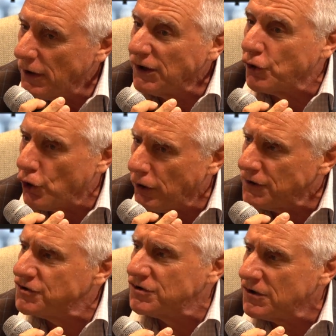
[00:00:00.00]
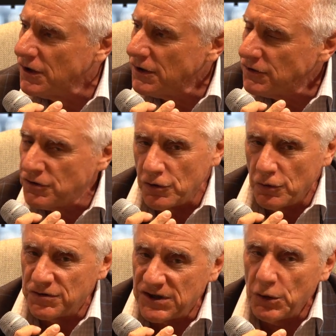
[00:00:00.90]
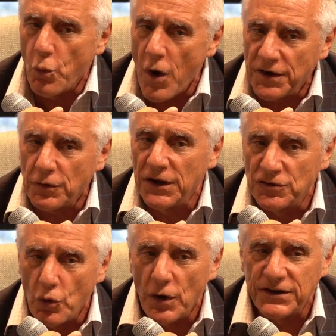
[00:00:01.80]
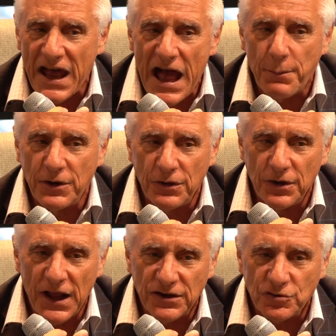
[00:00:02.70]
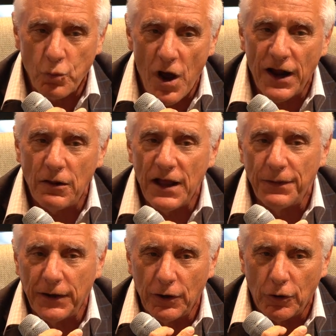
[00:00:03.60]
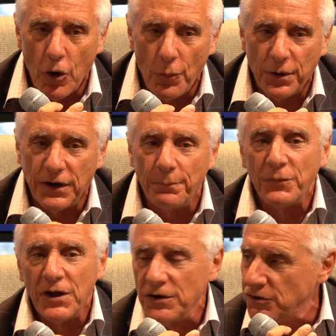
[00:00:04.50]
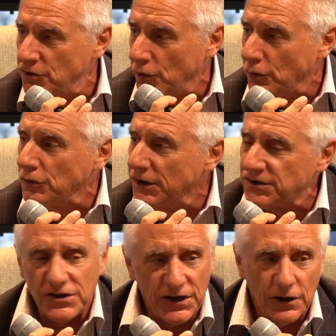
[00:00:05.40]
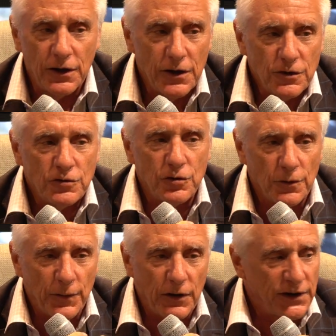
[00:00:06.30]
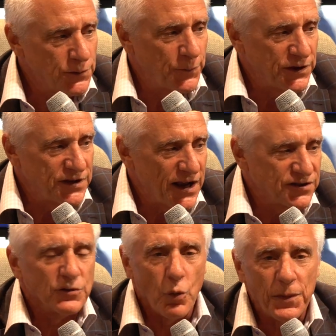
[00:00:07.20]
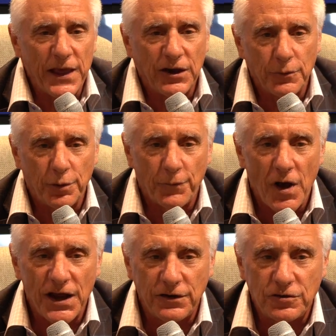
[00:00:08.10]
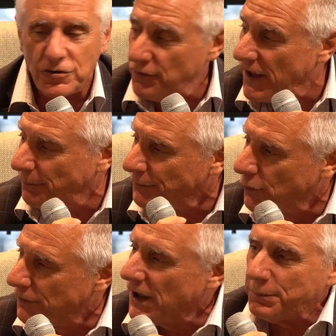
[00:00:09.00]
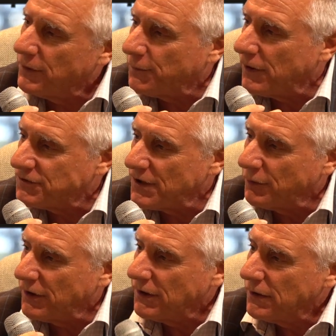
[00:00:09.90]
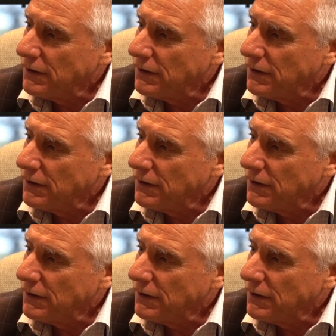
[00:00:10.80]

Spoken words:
encouraged to see what is going to happen in the next while, and they are open to listening to the various fintechs and what they can provide to them. Yep. That be a fair summary?